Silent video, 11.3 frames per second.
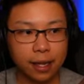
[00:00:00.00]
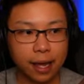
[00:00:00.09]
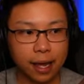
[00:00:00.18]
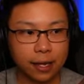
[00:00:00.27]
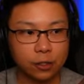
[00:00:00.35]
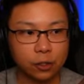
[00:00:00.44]

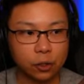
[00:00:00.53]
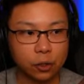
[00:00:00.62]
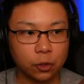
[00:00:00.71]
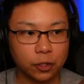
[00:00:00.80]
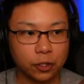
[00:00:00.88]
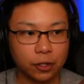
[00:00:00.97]
And
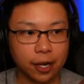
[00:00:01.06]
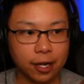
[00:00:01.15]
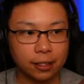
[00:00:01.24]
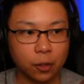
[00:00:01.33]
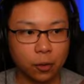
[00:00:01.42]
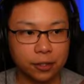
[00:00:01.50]
two, you're
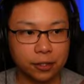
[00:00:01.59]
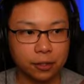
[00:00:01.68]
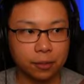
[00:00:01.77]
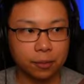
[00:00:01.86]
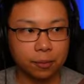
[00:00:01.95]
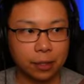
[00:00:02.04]
not going
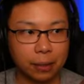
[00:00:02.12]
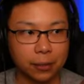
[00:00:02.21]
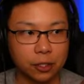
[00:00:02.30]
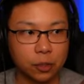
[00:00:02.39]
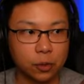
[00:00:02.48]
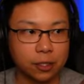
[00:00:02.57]
to be able
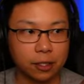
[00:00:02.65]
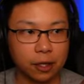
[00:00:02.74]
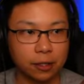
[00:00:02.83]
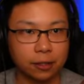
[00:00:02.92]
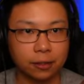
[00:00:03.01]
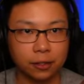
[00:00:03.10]
to use it
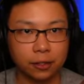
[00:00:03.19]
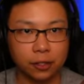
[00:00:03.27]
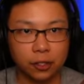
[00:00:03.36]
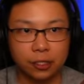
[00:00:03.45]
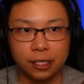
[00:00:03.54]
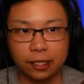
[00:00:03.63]
on
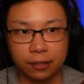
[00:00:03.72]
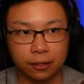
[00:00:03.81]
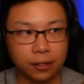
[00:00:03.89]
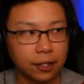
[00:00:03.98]
good gear.